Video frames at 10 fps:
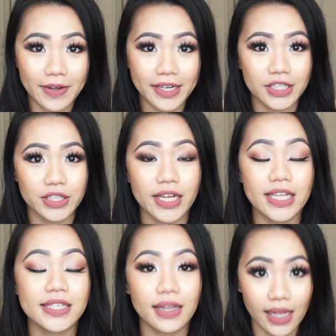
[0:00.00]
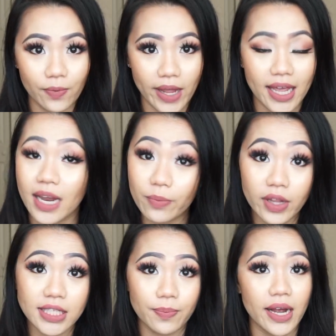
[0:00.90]
foundation, it's lightweight, and I'm
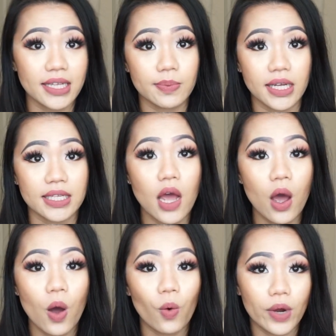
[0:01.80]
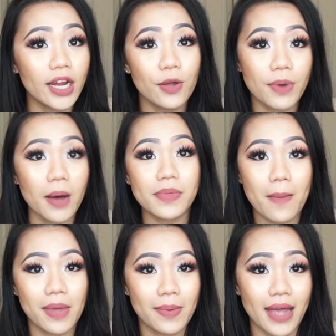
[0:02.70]
really surprised because when you pump
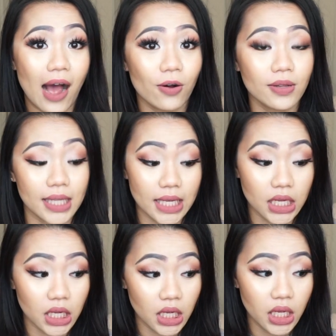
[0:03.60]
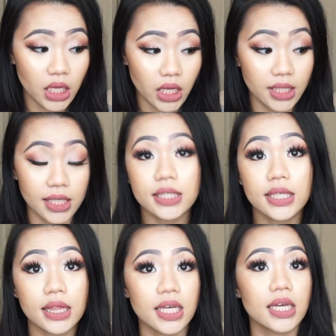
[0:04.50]
that baby out, like, it
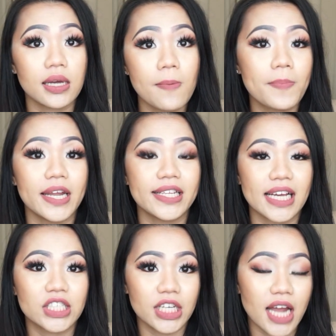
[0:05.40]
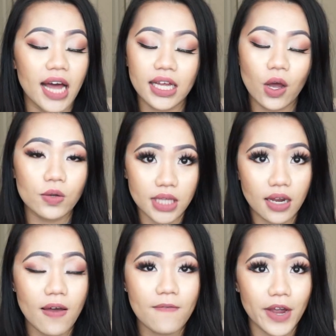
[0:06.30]
looks thick, but it's actually not. It goes
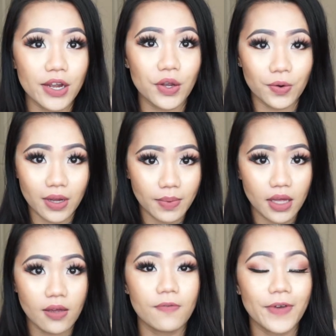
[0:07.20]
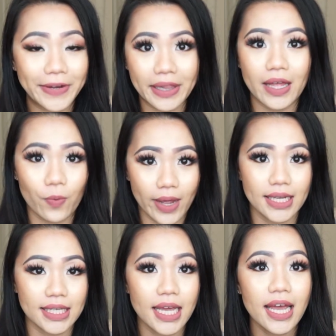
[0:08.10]
on very creamy, very
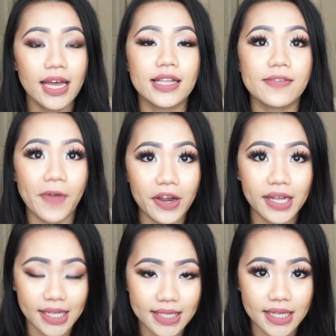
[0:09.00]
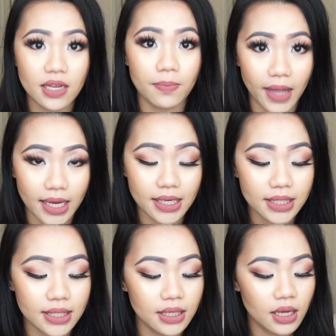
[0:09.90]
lightweight, and it's very easy to blend.